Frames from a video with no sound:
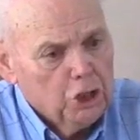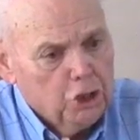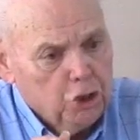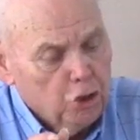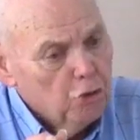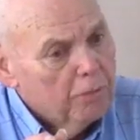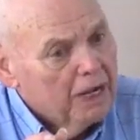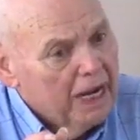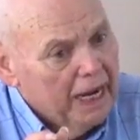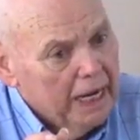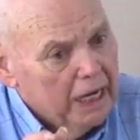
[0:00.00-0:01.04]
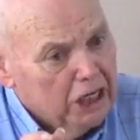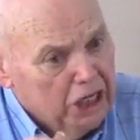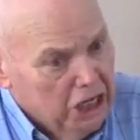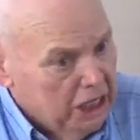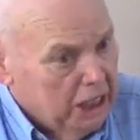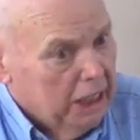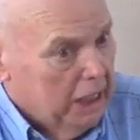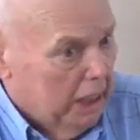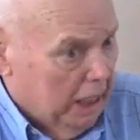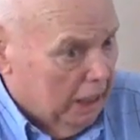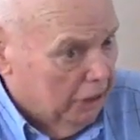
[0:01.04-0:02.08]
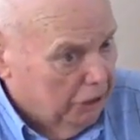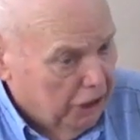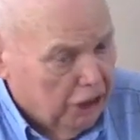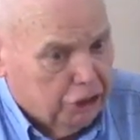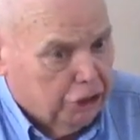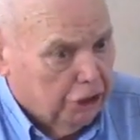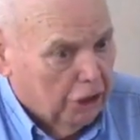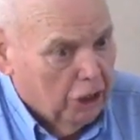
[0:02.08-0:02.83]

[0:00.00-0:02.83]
you may get in a condition